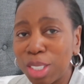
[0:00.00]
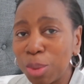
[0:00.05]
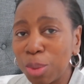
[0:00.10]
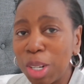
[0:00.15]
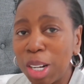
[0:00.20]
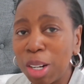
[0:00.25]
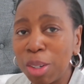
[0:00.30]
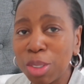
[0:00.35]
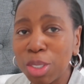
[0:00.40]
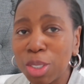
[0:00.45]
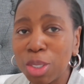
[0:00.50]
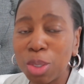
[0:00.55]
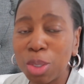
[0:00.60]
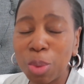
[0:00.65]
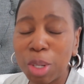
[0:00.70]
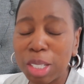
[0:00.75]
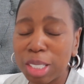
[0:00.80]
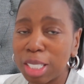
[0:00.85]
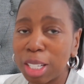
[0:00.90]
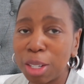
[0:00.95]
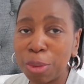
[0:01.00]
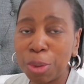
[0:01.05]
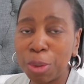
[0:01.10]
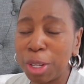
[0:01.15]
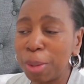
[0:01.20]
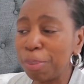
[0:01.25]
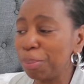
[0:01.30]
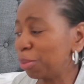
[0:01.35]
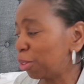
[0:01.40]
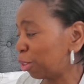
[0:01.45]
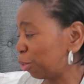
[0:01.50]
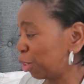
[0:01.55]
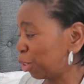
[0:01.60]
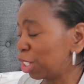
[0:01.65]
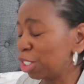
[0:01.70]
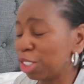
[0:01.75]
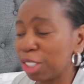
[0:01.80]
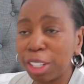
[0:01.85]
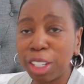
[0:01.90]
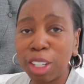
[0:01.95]
So what I'll do, once I've
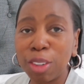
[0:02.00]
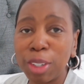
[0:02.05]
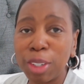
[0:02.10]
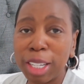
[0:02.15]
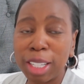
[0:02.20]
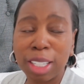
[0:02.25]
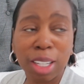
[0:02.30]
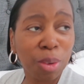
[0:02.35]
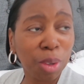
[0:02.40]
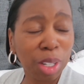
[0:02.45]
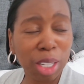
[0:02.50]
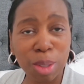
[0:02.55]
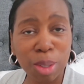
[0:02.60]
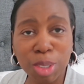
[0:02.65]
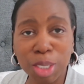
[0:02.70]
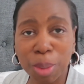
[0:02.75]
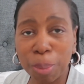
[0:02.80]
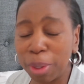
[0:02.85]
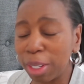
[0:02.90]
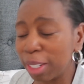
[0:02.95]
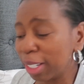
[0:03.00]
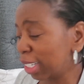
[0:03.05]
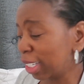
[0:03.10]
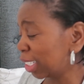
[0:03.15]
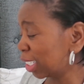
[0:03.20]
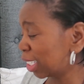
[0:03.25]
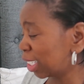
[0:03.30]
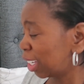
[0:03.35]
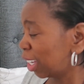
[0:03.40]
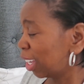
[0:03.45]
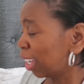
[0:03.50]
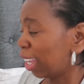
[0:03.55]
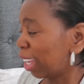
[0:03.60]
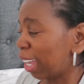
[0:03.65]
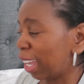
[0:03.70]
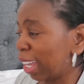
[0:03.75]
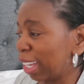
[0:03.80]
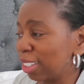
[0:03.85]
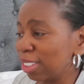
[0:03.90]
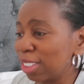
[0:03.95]
finished decorating, I'll close the blinds
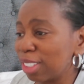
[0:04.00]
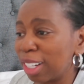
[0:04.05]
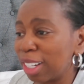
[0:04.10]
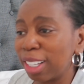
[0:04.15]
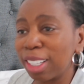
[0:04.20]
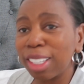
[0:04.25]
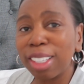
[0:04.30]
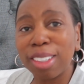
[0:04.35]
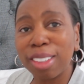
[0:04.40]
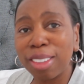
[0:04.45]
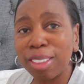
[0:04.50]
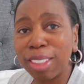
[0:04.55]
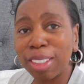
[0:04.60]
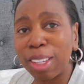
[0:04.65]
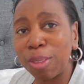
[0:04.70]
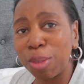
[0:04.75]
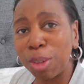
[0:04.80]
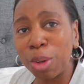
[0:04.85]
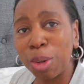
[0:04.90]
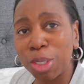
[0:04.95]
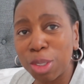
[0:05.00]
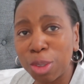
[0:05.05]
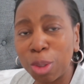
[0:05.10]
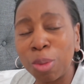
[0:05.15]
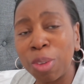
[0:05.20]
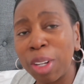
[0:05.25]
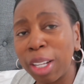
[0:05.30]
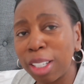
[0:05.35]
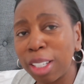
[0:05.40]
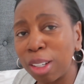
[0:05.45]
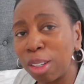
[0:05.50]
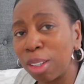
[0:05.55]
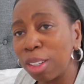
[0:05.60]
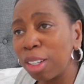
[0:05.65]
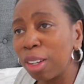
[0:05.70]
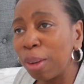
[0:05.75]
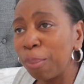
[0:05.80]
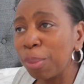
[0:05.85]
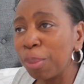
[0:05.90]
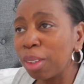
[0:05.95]
and like give you a sort of like
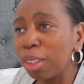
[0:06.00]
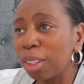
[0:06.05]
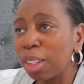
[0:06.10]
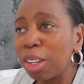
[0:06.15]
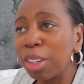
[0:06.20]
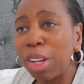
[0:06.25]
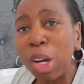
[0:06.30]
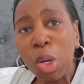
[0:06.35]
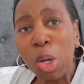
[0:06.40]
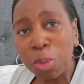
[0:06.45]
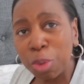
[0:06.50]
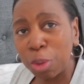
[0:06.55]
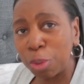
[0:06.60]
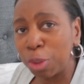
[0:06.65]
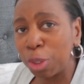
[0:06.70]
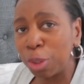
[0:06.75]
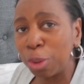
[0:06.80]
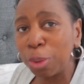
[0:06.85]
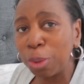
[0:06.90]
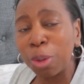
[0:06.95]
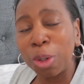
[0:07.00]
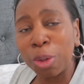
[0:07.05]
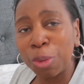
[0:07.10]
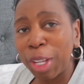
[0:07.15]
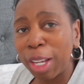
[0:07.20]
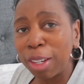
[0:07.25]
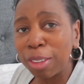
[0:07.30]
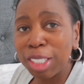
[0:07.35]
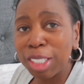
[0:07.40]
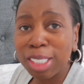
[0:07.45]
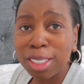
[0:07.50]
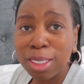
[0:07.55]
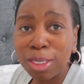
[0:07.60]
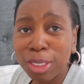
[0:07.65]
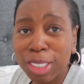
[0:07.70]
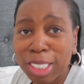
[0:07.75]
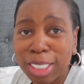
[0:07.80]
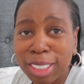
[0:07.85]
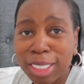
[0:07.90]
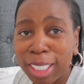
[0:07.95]
an overview of how this
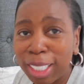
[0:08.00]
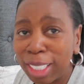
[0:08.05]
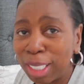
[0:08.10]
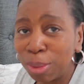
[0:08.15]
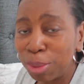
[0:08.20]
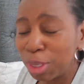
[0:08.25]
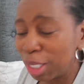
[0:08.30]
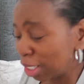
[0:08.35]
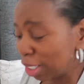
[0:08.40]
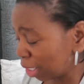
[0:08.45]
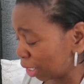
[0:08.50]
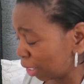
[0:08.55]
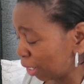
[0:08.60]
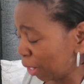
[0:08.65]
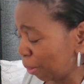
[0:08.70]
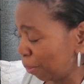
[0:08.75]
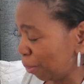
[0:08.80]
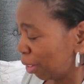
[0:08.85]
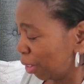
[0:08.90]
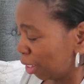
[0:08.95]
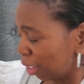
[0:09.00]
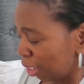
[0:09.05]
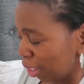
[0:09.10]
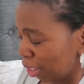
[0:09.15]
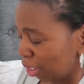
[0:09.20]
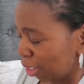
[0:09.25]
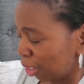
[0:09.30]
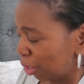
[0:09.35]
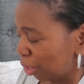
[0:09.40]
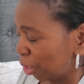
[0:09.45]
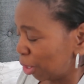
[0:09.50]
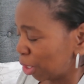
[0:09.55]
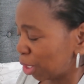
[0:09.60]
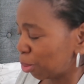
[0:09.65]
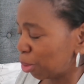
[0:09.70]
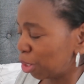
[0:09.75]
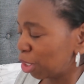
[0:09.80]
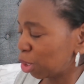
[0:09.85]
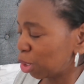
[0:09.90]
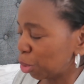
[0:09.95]
looks in the evening time. You know,
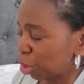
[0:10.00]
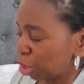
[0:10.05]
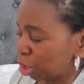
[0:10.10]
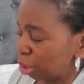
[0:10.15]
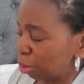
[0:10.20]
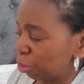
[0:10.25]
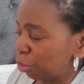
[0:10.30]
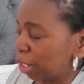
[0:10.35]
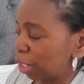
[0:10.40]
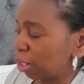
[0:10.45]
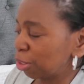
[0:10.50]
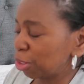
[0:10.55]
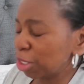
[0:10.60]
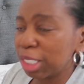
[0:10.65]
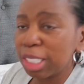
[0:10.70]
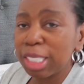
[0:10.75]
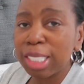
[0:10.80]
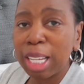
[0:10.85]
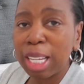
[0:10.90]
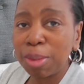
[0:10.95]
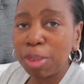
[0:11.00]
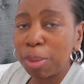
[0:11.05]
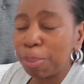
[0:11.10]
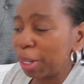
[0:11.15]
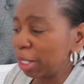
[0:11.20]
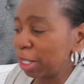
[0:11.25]
so I'm going to switch it off now just to save the